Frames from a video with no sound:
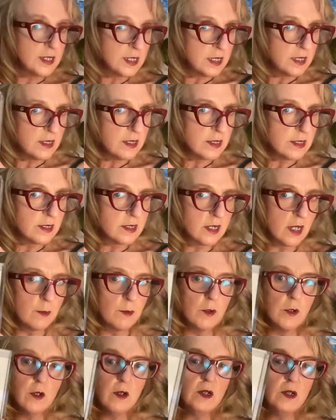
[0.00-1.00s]
this summer
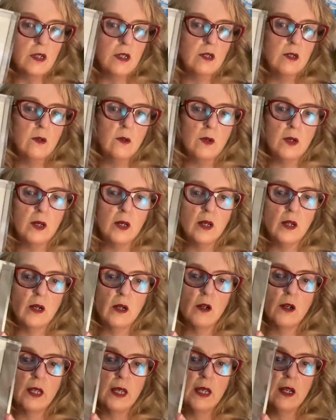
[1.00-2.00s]
and you are
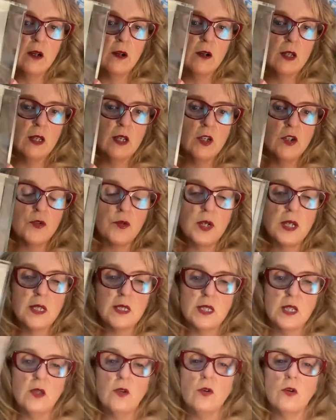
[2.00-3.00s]
carrying drinks
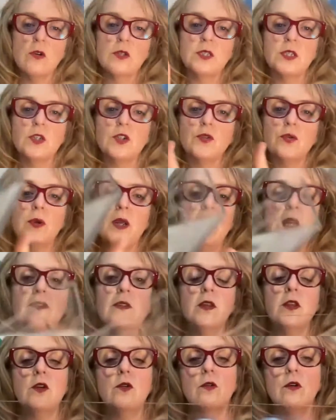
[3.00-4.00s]
out, or it's a tray that
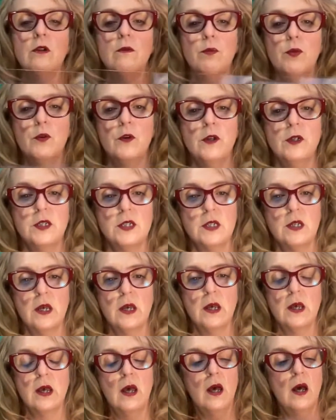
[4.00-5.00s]
you could put
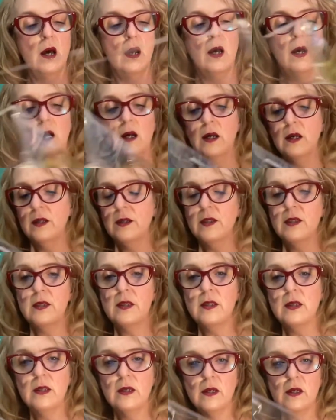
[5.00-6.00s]
on
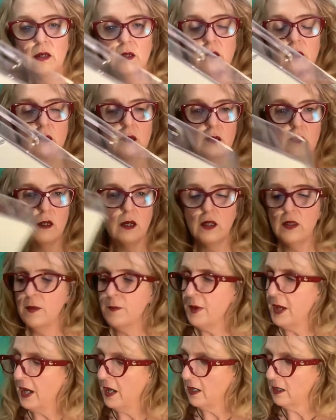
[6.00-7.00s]
the
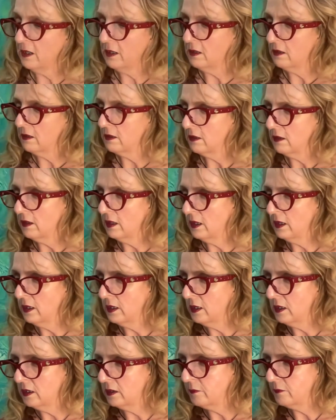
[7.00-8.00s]
back,
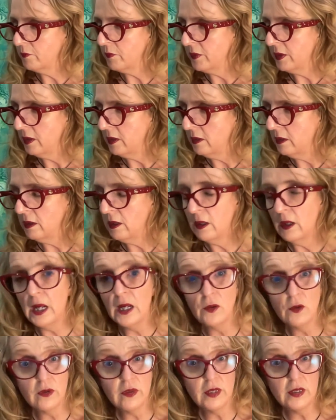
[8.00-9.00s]
out
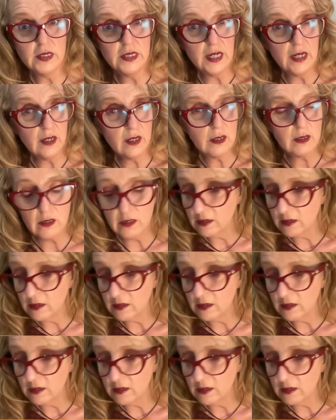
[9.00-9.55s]
on the deck,